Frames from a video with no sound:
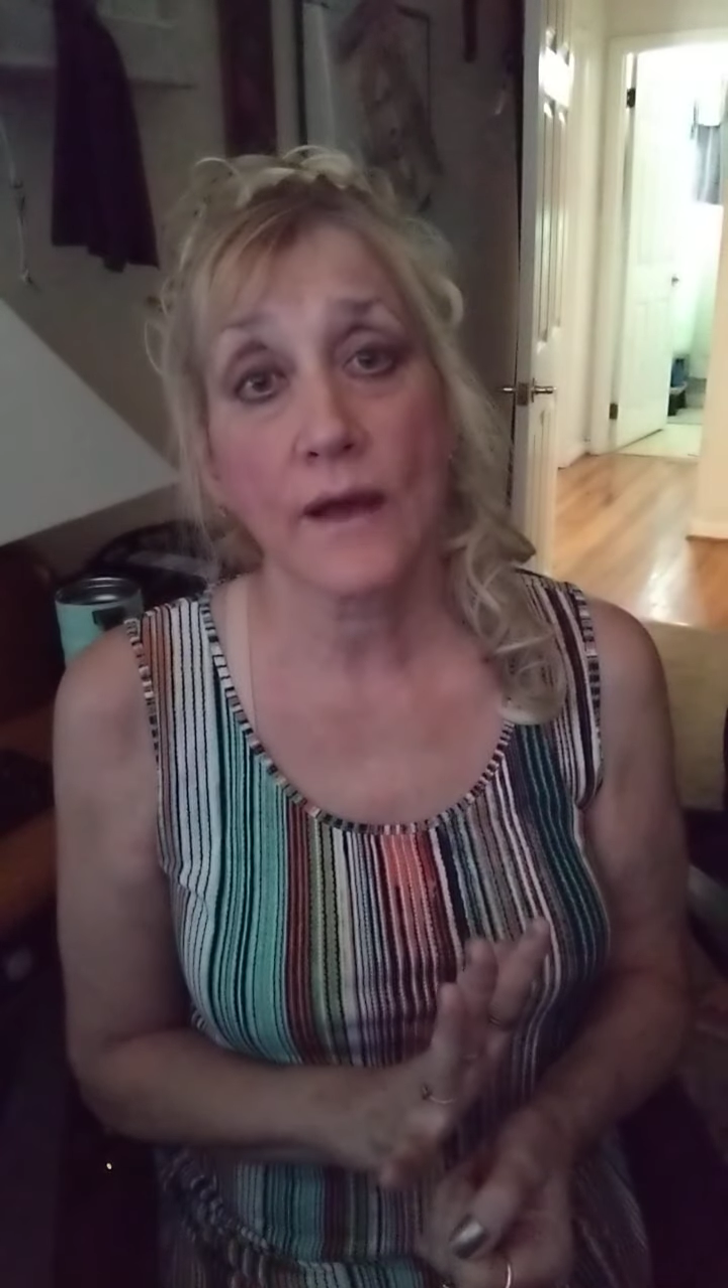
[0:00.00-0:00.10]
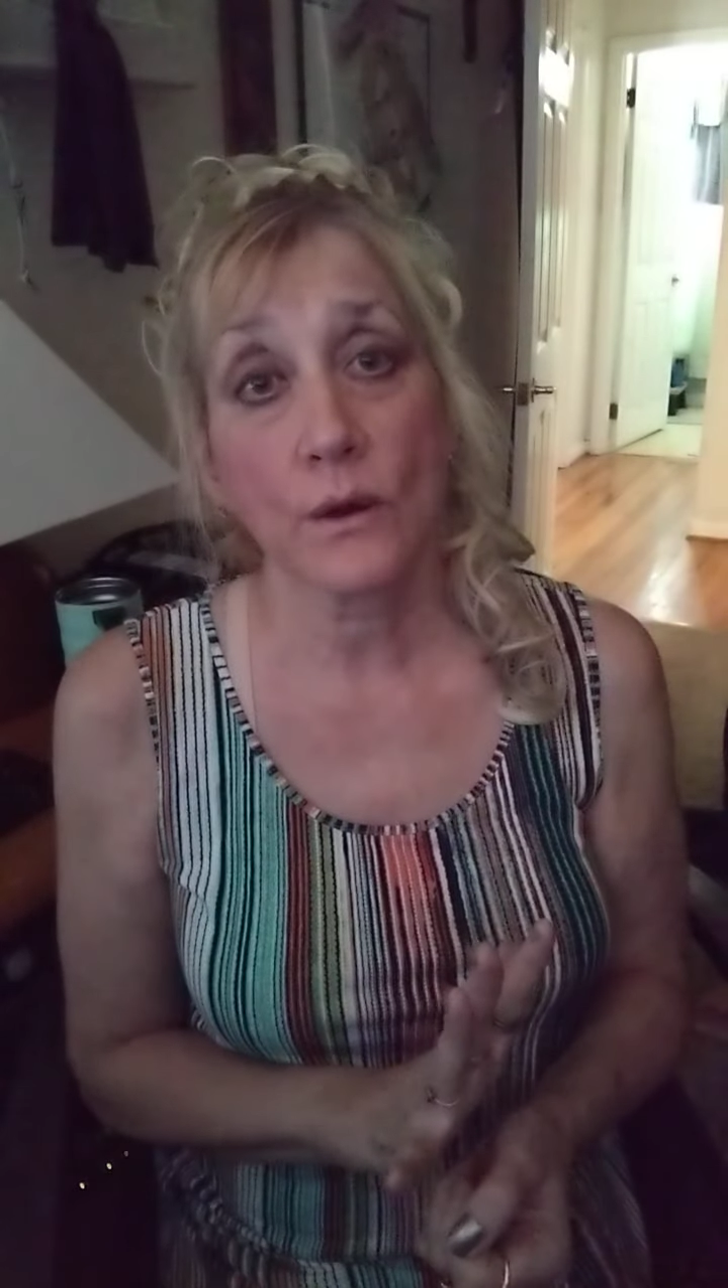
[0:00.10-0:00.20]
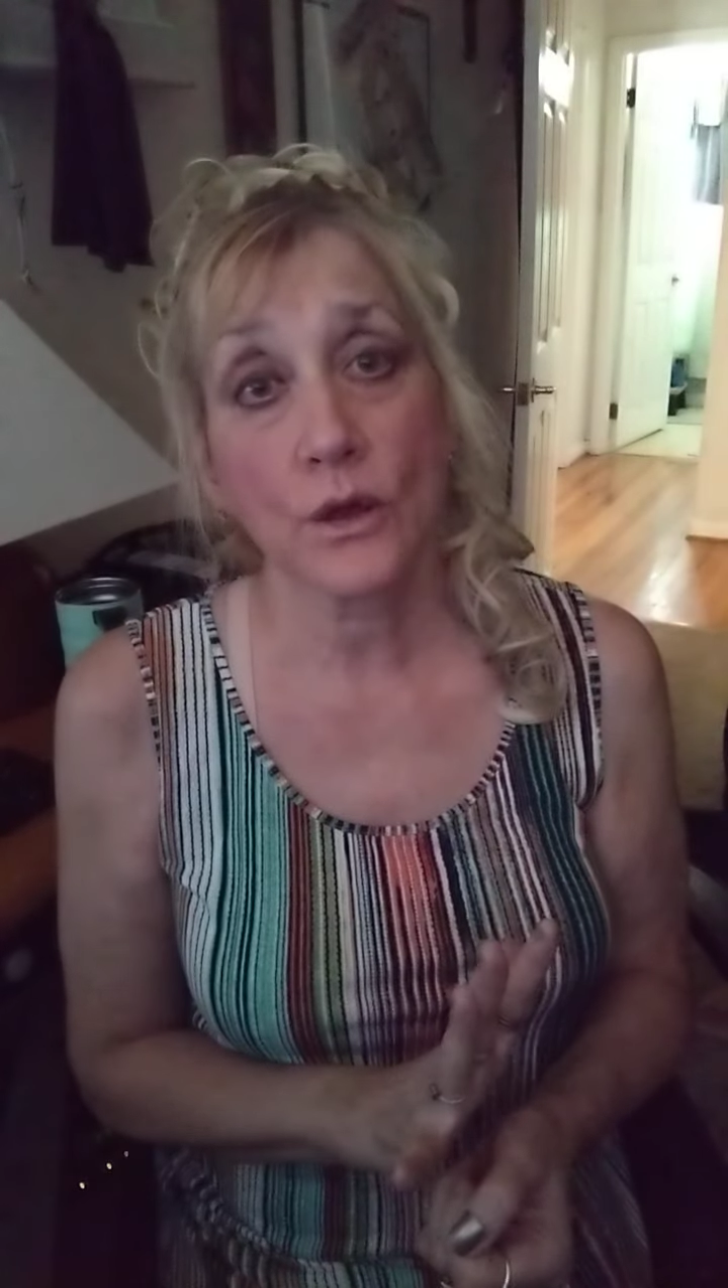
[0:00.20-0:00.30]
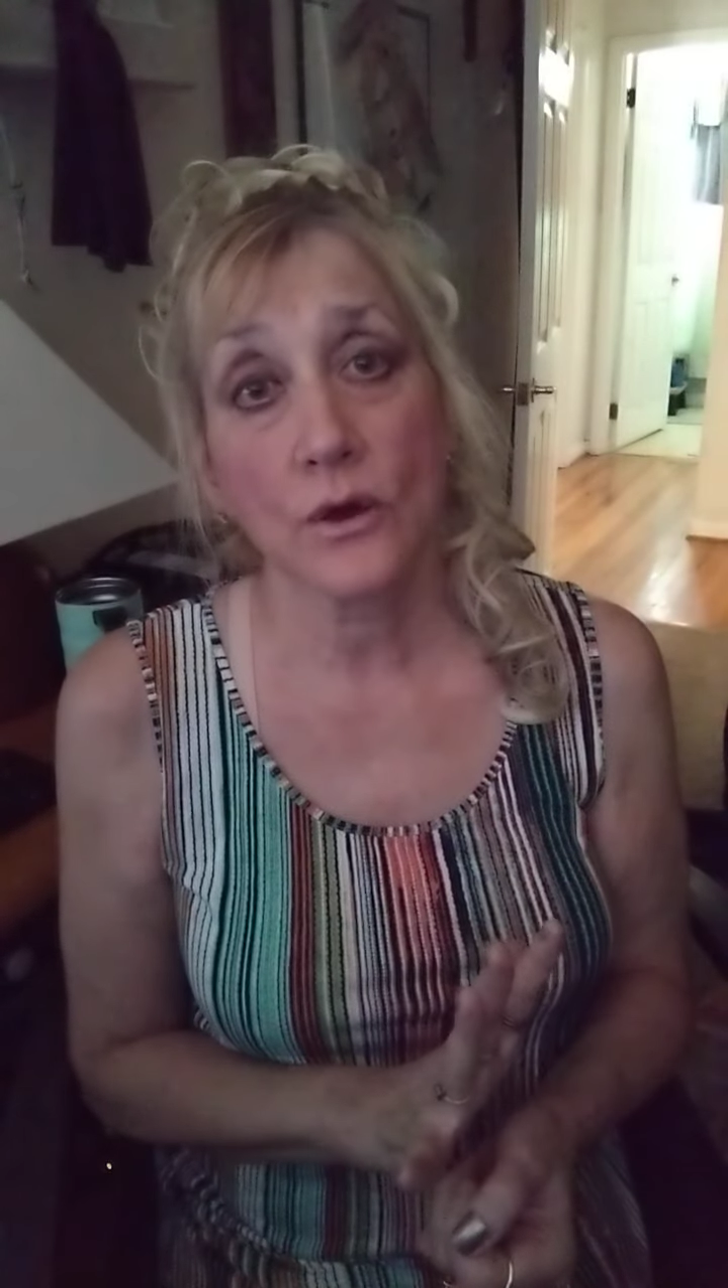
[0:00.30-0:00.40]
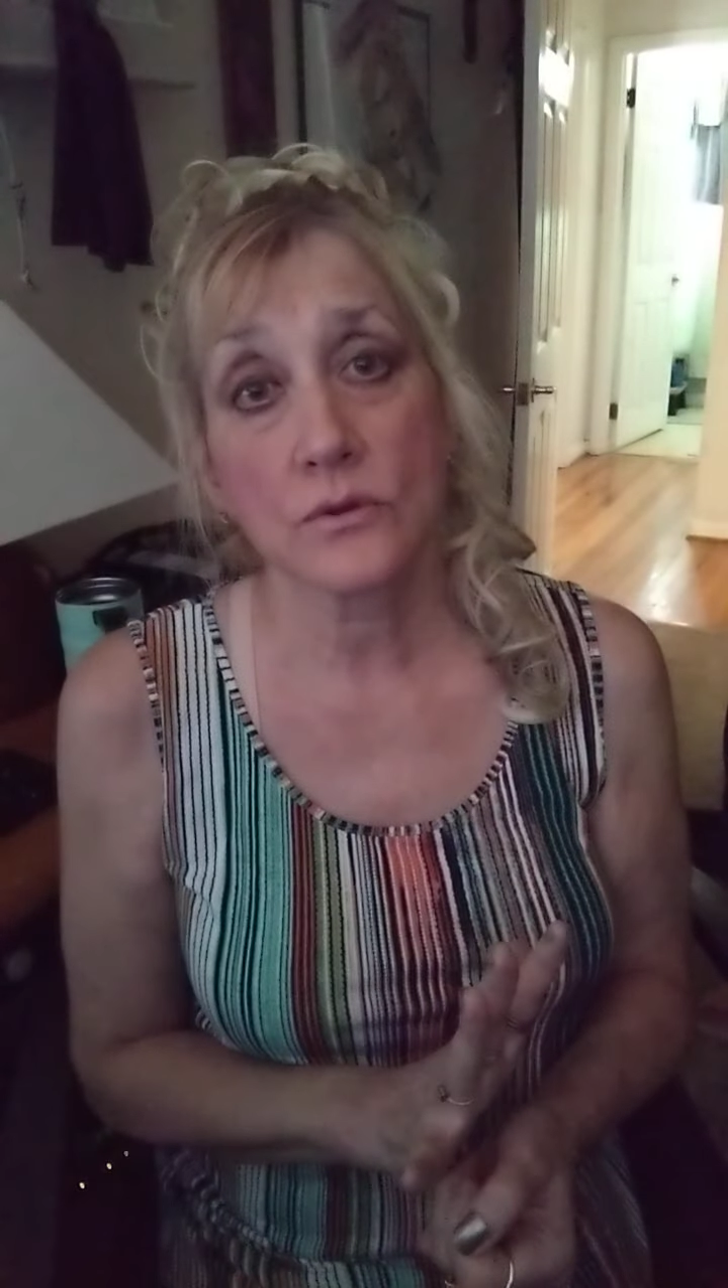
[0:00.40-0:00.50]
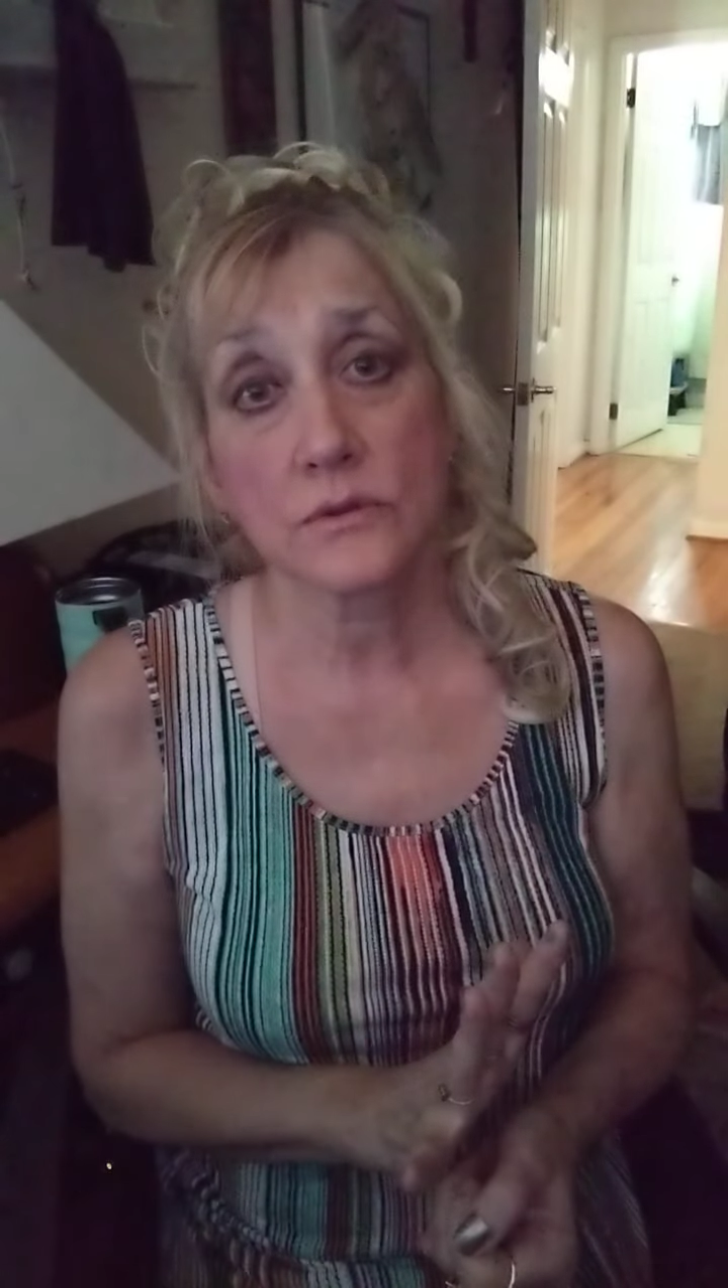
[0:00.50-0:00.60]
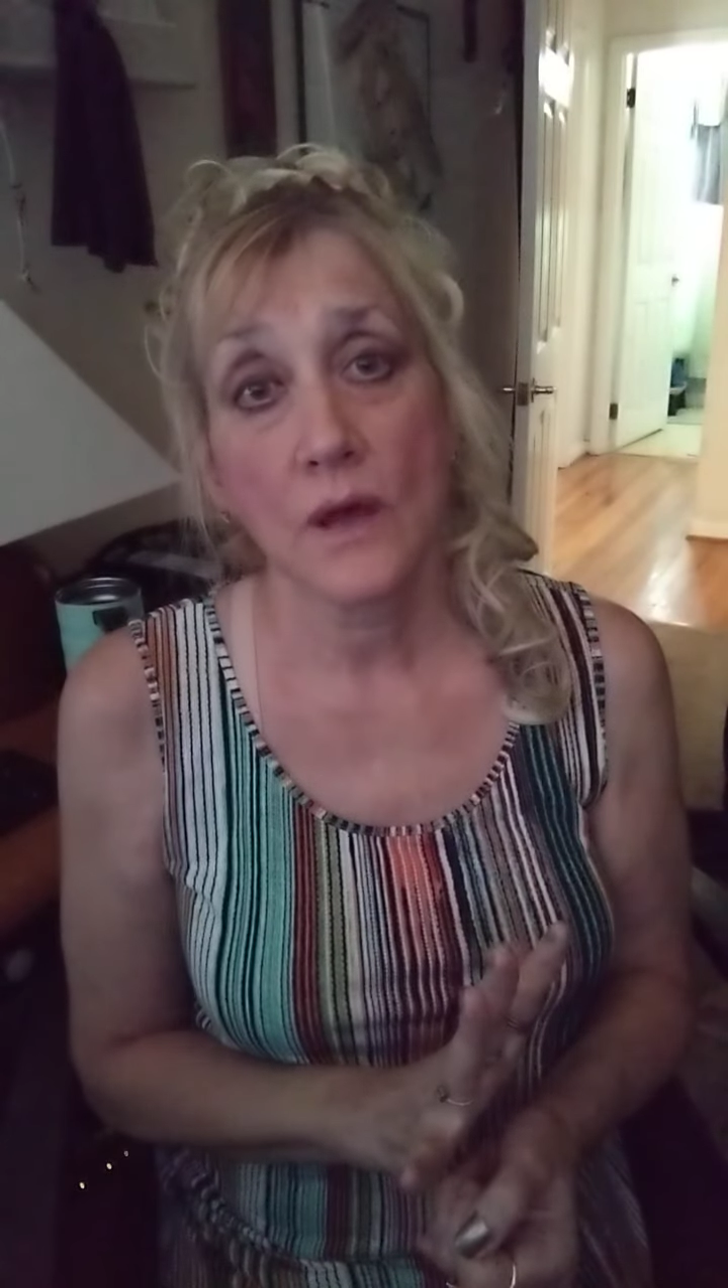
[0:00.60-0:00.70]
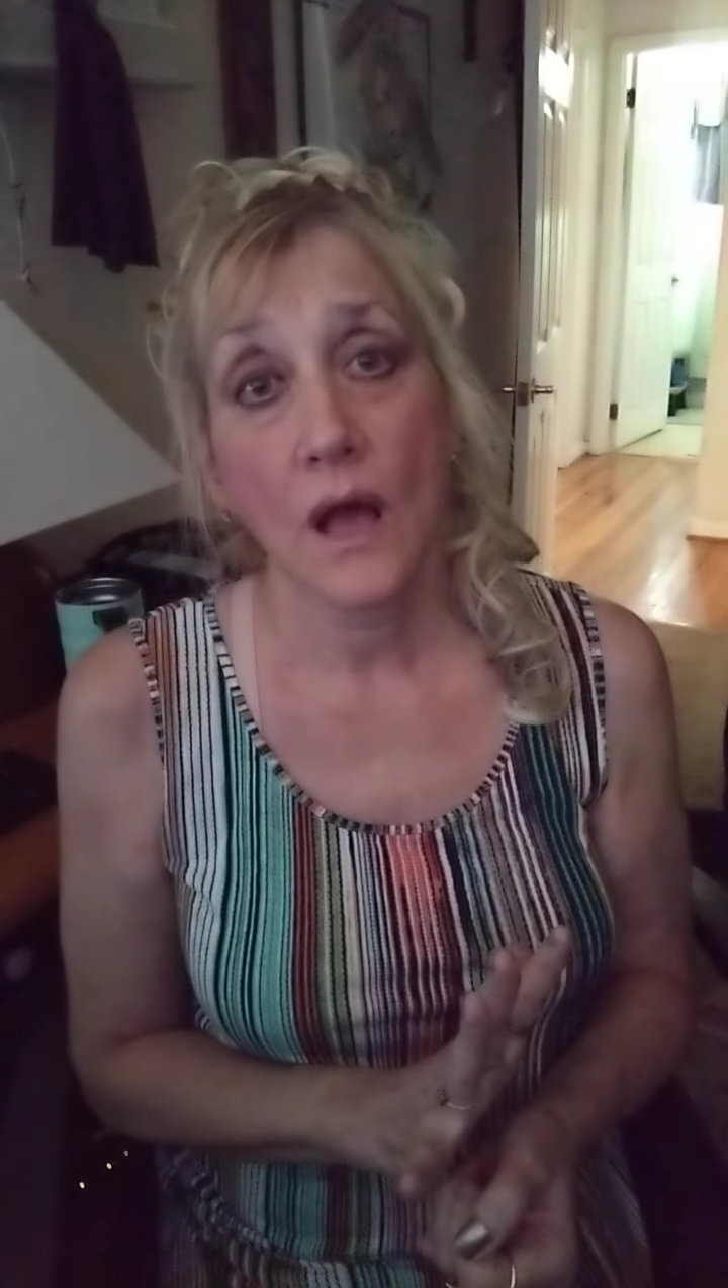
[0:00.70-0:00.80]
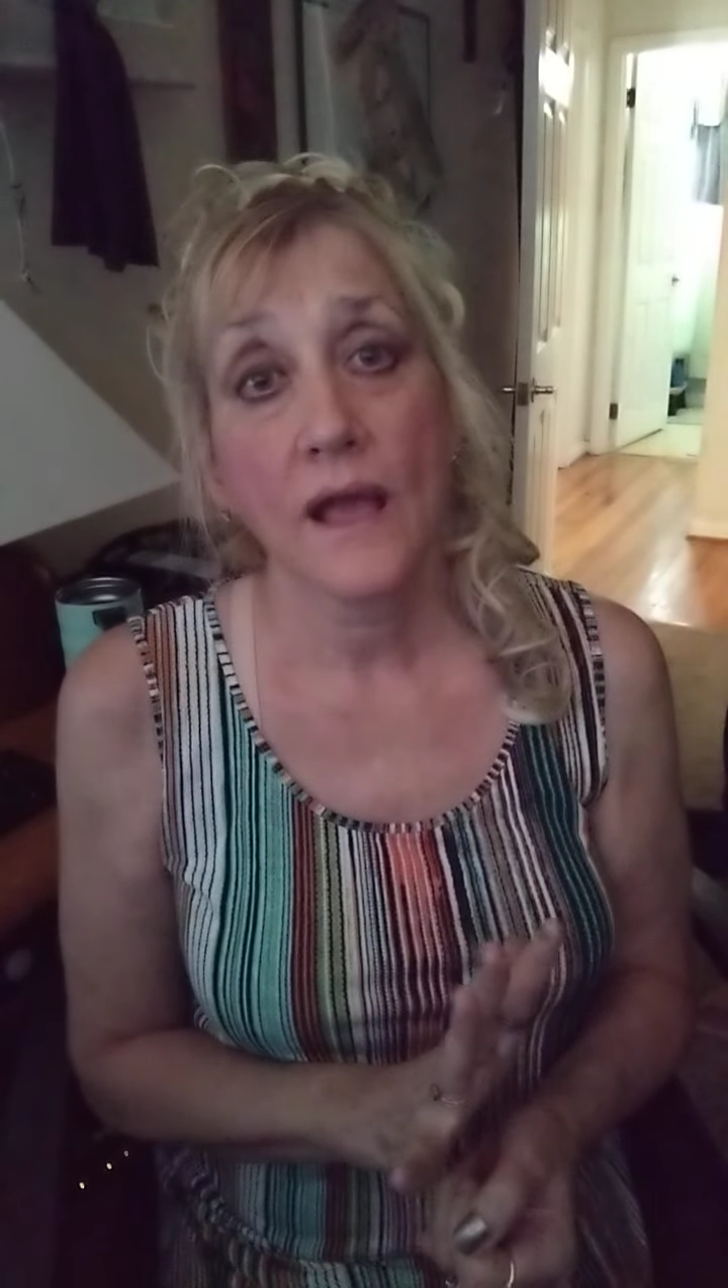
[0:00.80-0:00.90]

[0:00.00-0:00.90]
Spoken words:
how it goes.